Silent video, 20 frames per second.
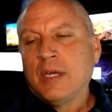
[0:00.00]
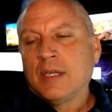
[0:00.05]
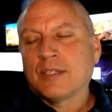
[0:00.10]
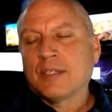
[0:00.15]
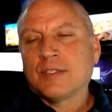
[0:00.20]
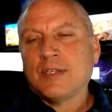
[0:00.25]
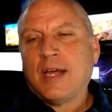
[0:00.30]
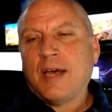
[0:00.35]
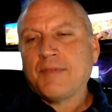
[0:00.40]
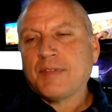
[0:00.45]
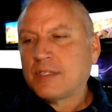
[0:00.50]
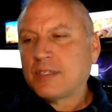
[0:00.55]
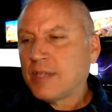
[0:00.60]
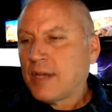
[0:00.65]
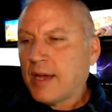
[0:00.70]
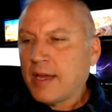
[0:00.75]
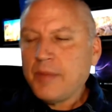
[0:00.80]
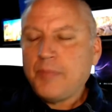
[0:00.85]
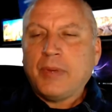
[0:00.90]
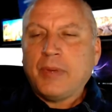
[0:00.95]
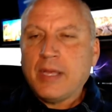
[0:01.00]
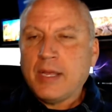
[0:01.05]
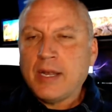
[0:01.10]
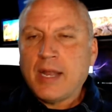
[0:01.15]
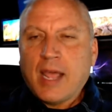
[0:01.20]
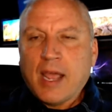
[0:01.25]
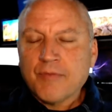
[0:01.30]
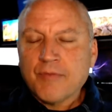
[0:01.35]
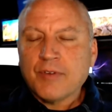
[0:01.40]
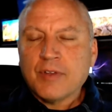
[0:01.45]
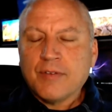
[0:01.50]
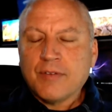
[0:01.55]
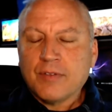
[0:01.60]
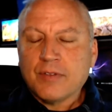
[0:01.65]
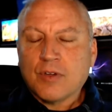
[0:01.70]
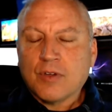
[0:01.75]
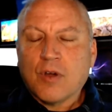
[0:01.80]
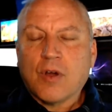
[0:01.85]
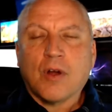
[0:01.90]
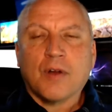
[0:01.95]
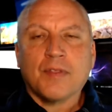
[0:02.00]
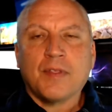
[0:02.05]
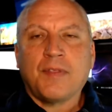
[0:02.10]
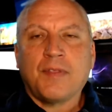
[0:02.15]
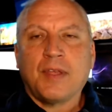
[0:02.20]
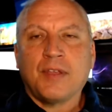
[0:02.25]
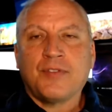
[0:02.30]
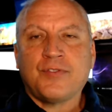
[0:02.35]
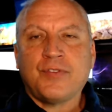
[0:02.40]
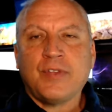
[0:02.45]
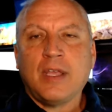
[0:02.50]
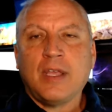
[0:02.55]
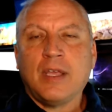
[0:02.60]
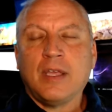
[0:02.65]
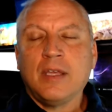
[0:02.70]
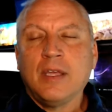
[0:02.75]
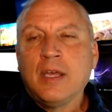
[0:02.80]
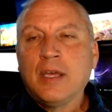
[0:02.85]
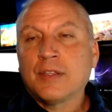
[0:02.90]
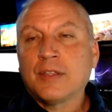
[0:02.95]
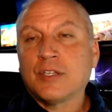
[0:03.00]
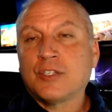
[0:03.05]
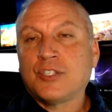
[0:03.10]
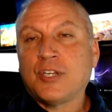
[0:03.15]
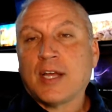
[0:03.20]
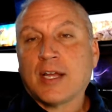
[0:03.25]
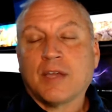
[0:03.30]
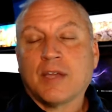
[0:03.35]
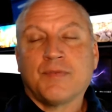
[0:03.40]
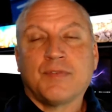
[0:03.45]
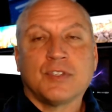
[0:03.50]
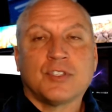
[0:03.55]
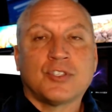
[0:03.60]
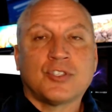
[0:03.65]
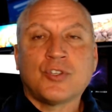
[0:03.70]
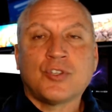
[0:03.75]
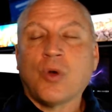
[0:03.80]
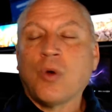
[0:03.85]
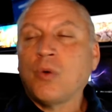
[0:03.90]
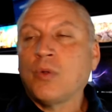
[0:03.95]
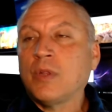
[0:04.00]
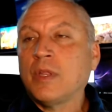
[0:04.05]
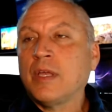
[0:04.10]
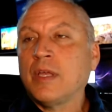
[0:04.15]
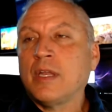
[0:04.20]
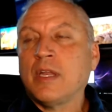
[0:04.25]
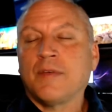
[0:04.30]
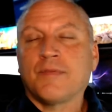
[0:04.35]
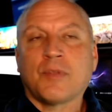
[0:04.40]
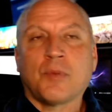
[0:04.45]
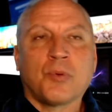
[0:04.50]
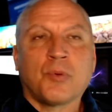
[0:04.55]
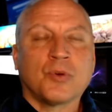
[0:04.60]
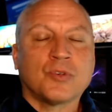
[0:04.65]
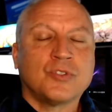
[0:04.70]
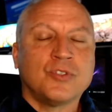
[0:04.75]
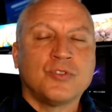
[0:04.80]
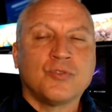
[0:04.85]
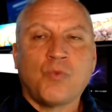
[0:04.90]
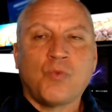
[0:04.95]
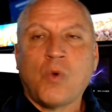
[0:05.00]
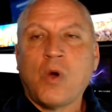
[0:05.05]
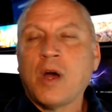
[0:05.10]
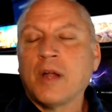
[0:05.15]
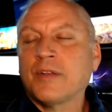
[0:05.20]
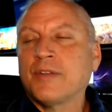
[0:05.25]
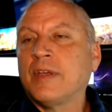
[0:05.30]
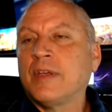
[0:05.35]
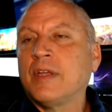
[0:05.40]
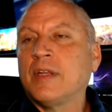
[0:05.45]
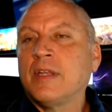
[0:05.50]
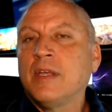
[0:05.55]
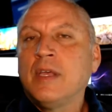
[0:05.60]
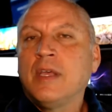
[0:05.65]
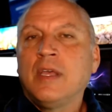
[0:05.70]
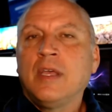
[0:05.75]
does not have to type in every car that they see to check if it's stolen, if the person's wanted,